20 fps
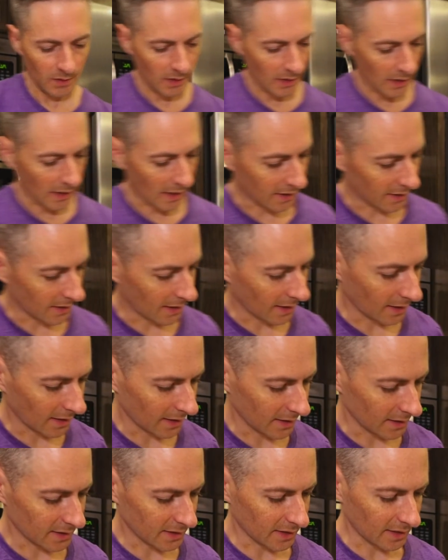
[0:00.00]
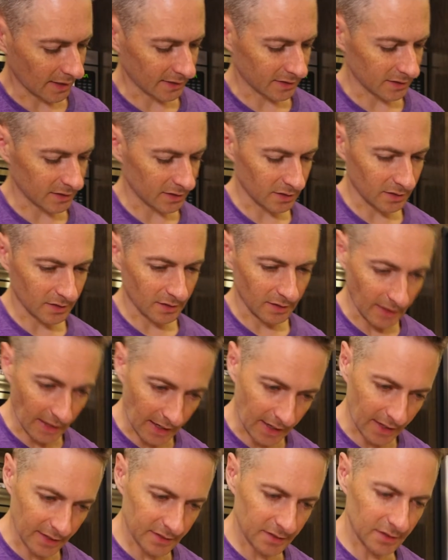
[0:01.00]
And then I connected
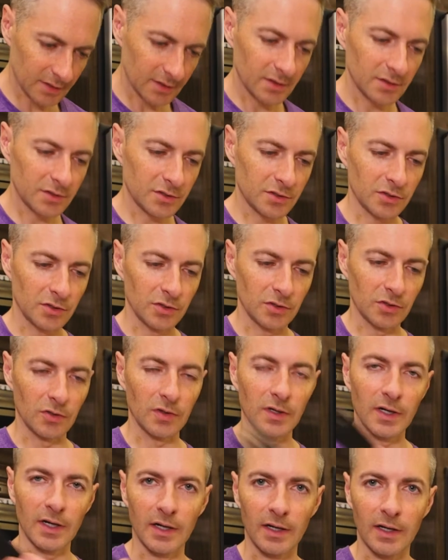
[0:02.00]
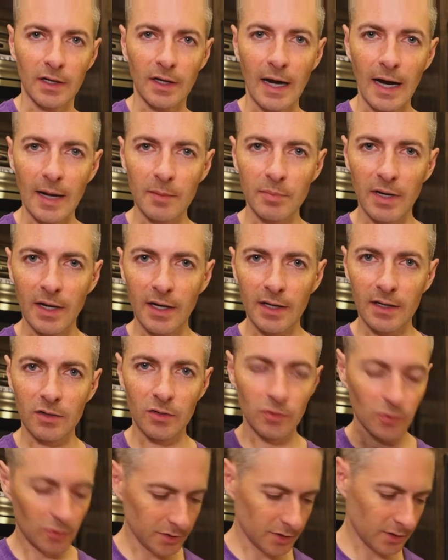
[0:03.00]
that to an iPad
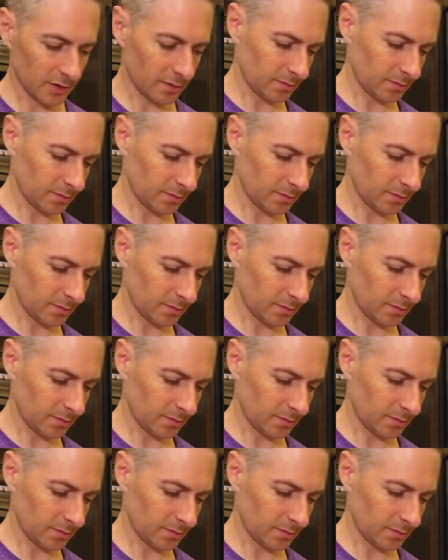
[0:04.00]
holder.